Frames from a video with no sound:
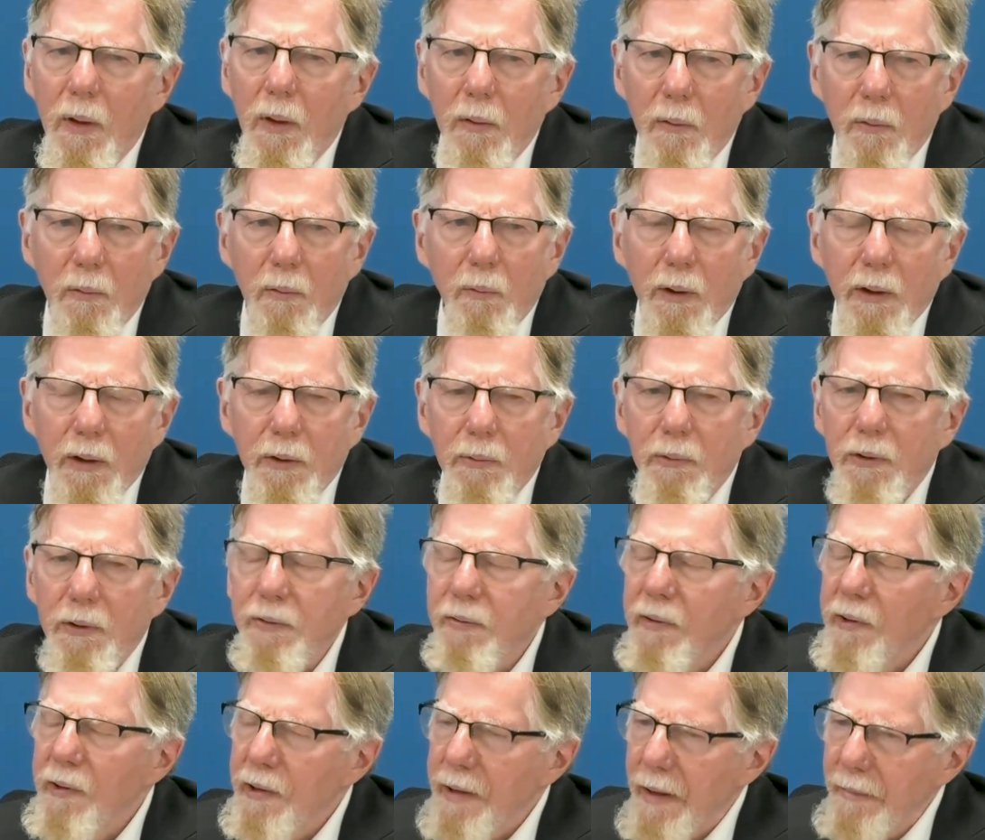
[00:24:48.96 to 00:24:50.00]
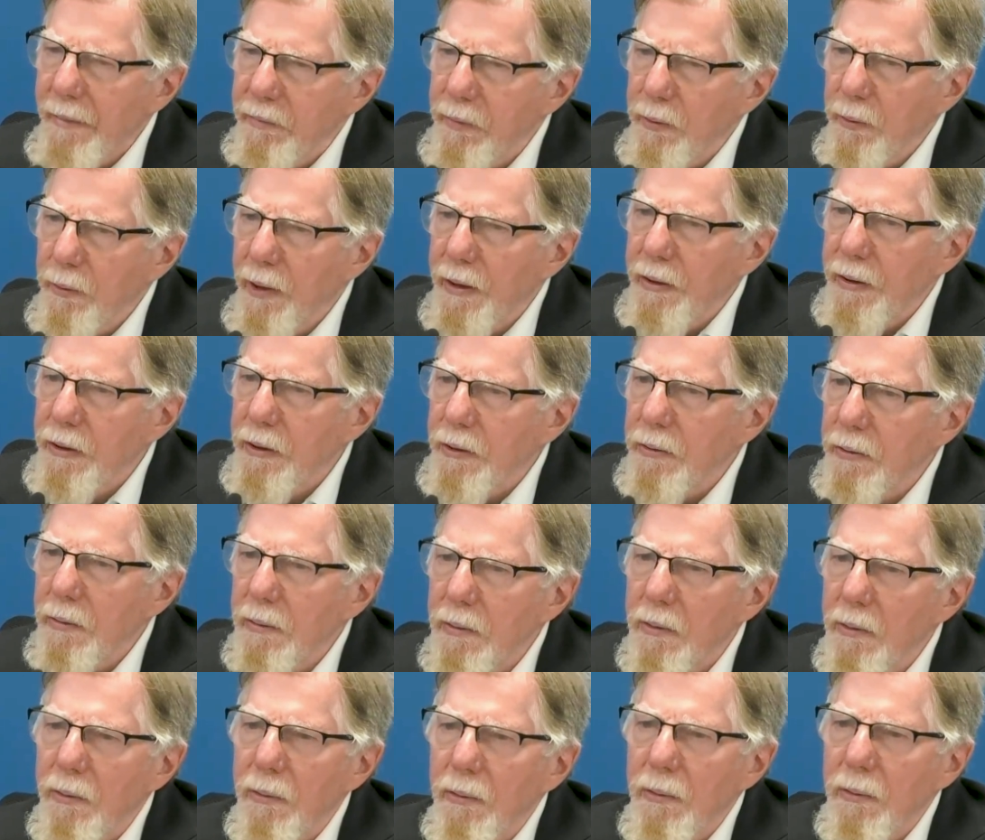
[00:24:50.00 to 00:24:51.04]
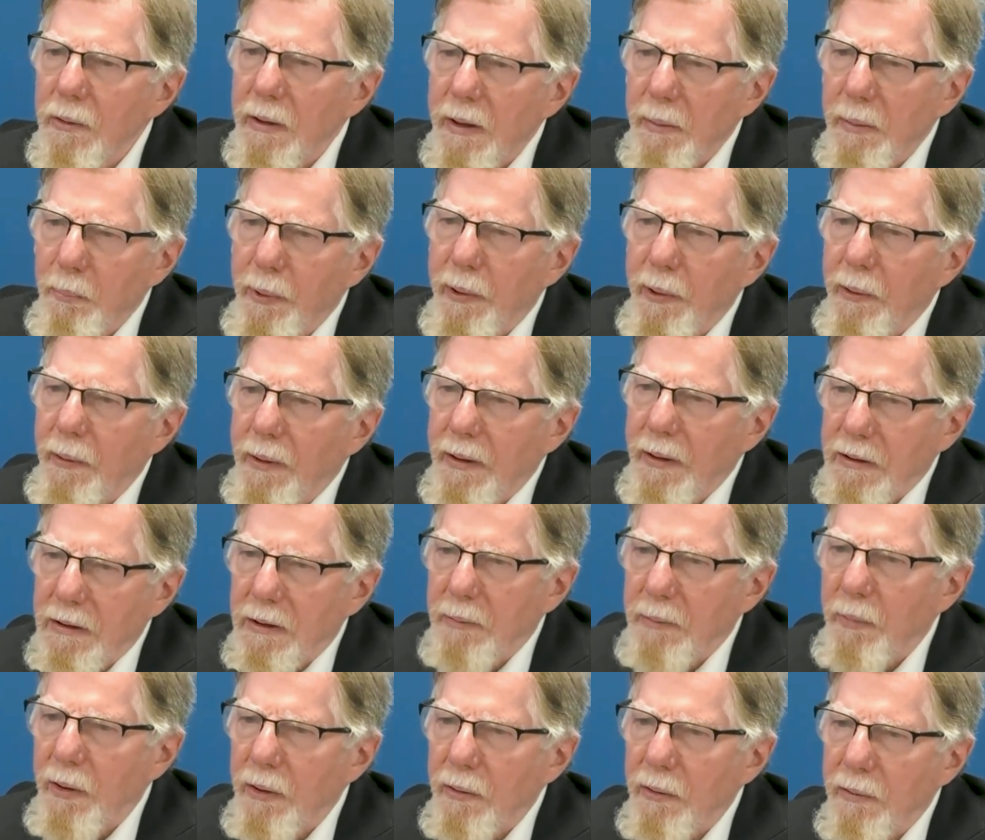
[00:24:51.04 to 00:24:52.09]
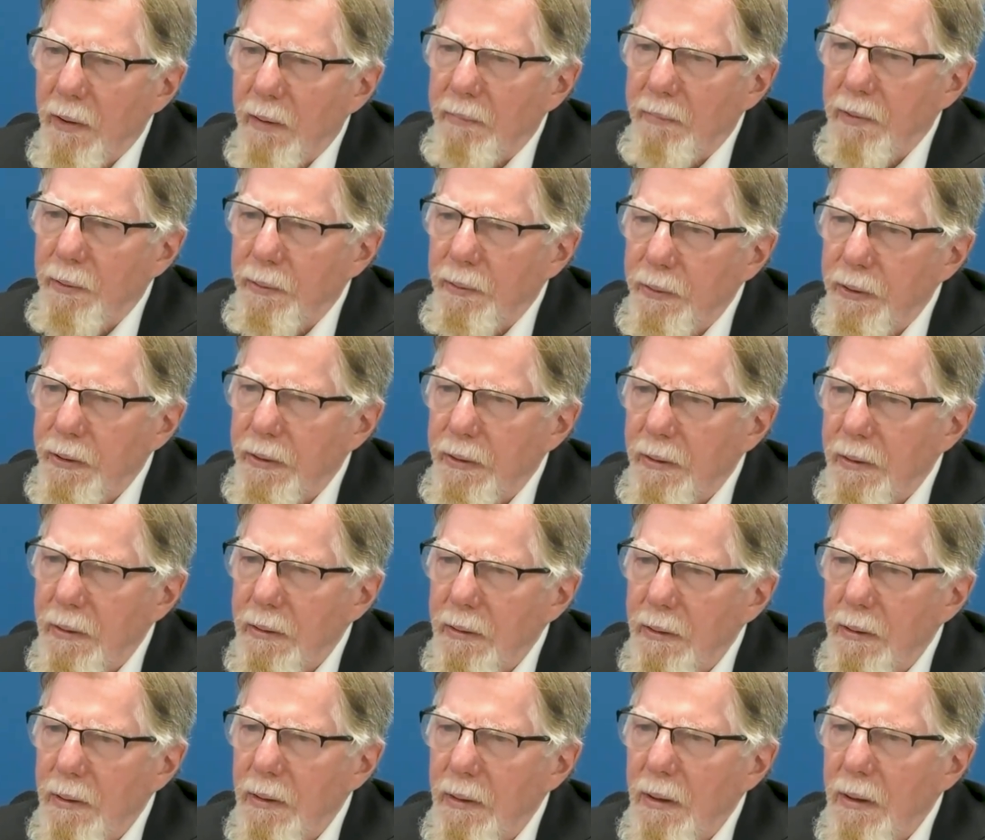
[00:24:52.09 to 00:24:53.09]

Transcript: which was very influential, called Imperialism and the Revolution,